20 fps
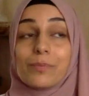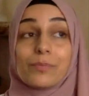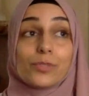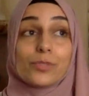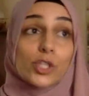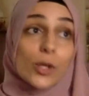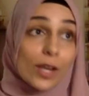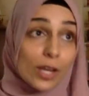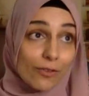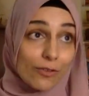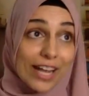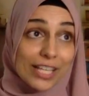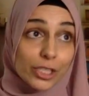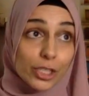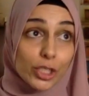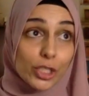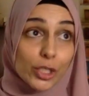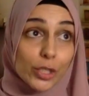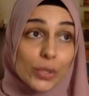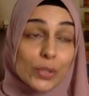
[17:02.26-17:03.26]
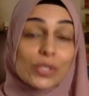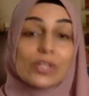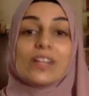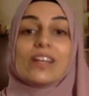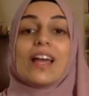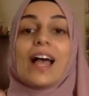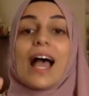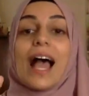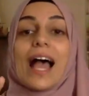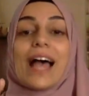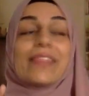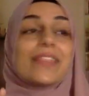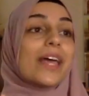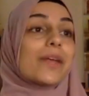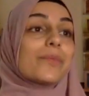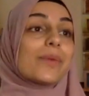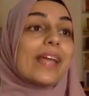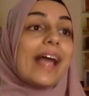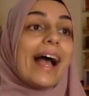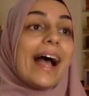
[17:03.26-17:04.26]
showing gratitude, and
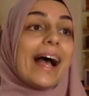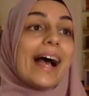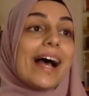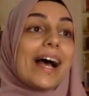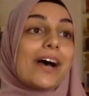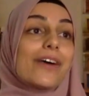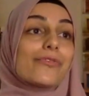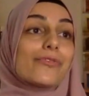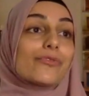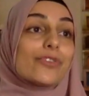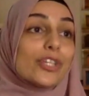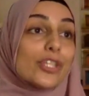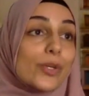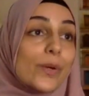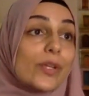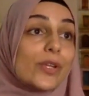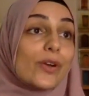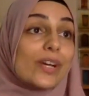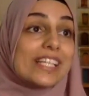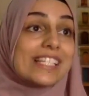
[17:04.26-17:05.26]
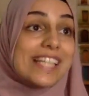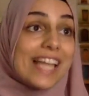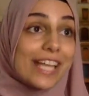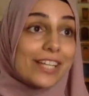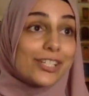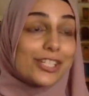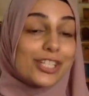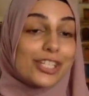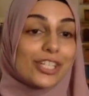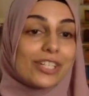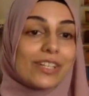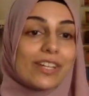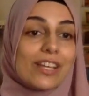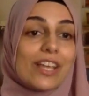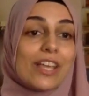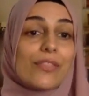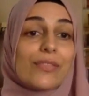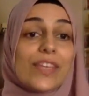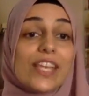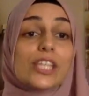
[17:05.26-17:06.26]
then we have renewing your intention.
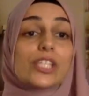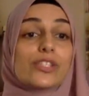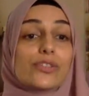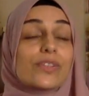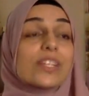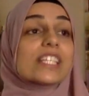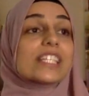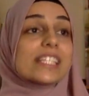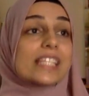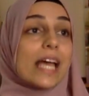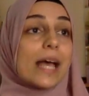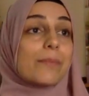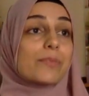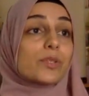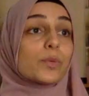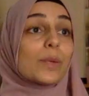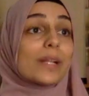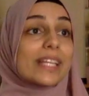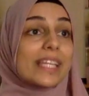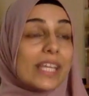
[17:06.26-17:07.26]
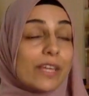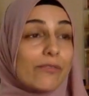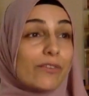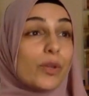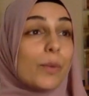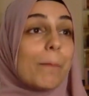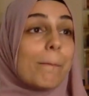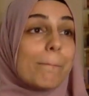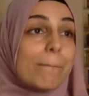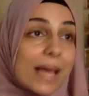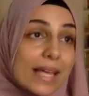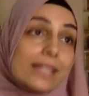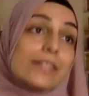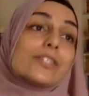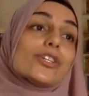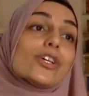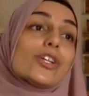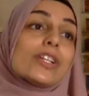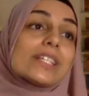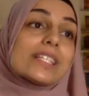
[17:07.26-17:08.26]
These 3 steps will give you
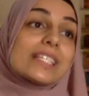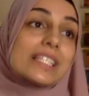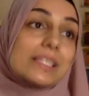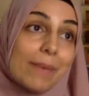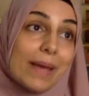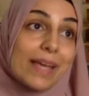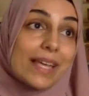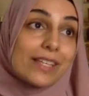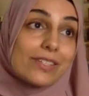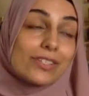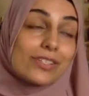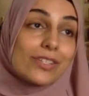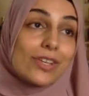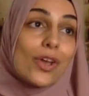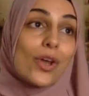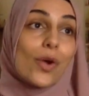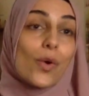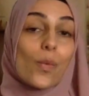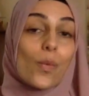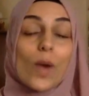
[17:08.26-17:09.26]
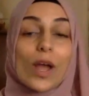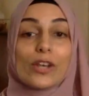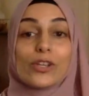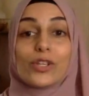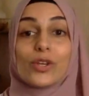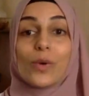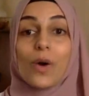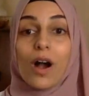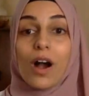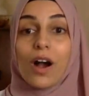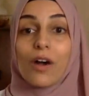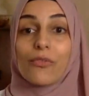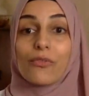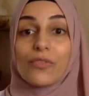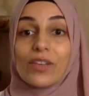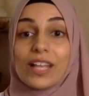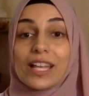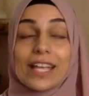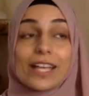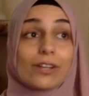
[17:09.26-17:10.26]
mental space when you are
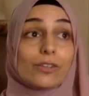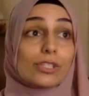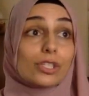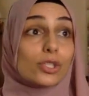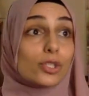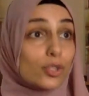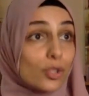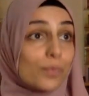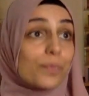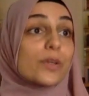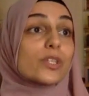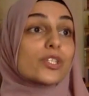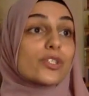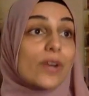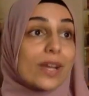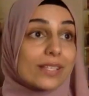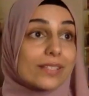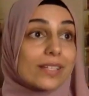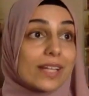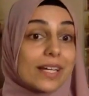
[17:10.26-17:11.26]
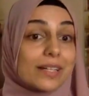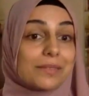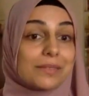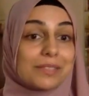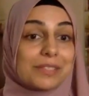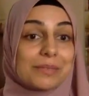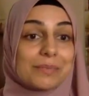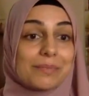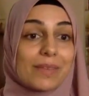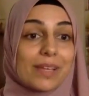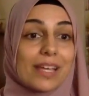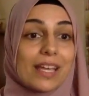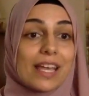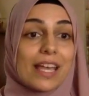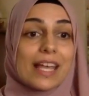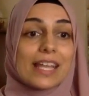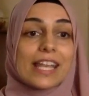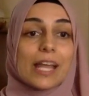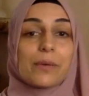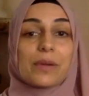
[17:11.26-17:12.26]
feeling super stressed out.
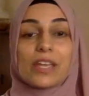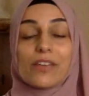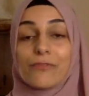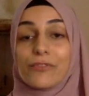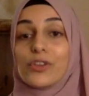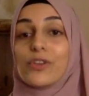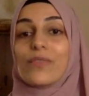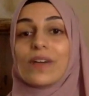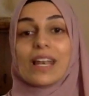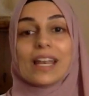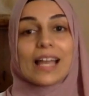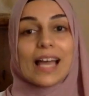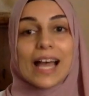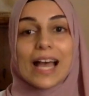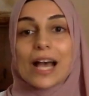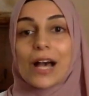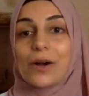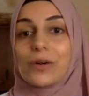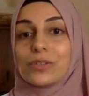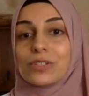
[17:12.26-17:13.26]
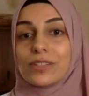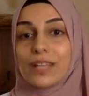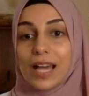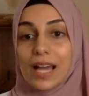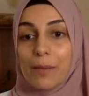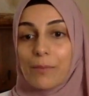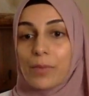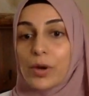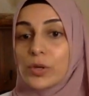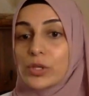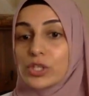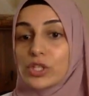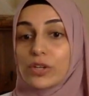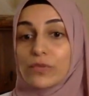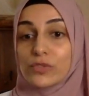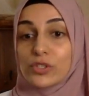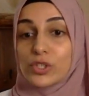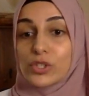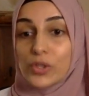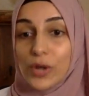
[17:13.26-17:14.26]
Now, if you've allowed that emotion
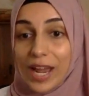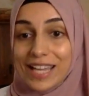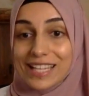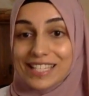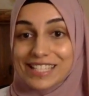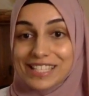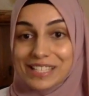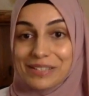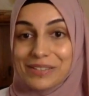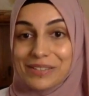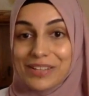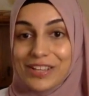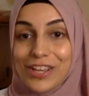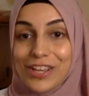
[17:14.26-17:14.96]
of stress